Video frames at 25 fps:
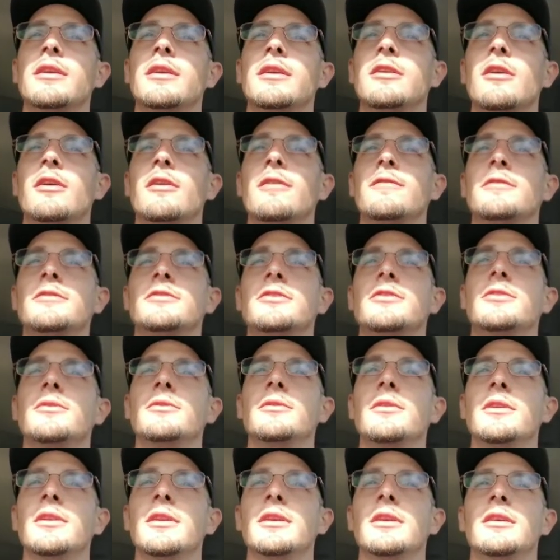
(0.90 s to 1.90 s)
Thank y'all for
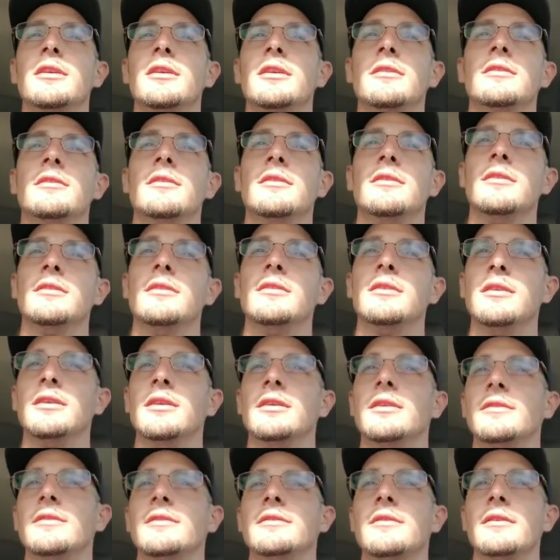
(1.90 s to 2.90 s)
tuning in.
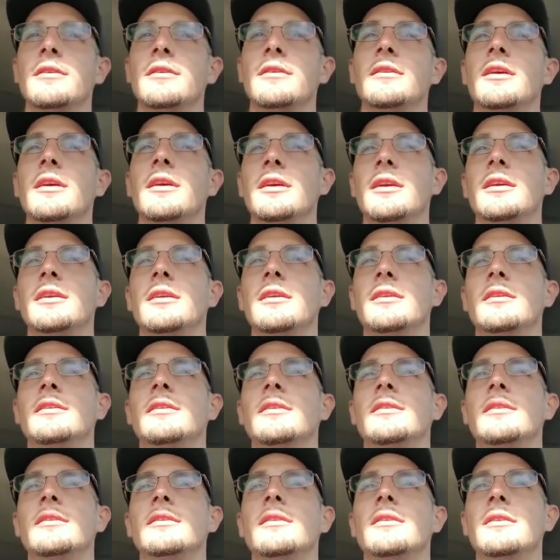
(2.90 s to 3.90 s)
It's Sunday,
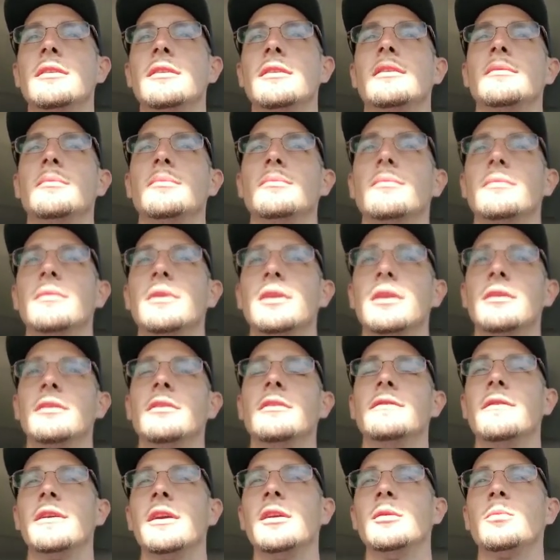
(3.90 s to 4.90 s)

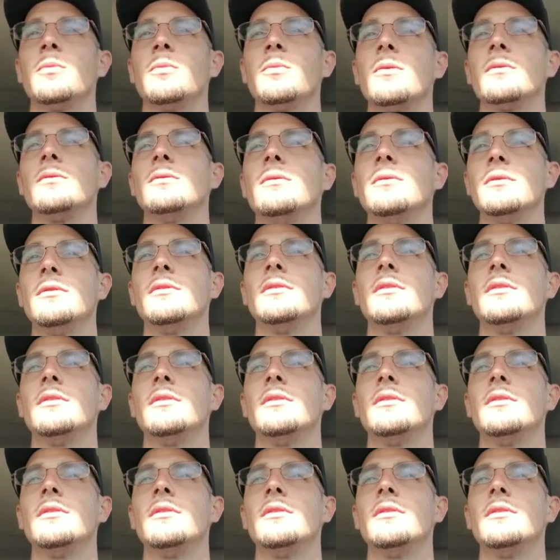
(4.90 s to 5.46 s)
end of April.